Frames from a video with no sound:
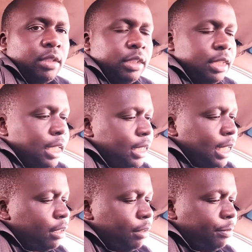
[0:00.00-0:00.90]
This is a
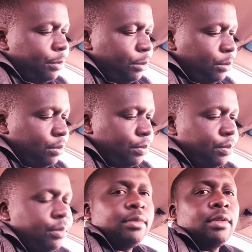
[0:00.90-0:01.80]
tech review
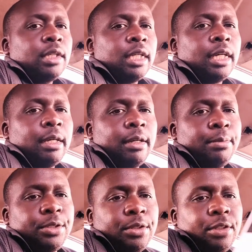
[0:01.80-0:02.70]
uh,
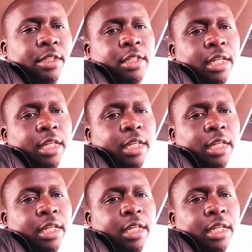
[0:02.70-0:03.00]
episode,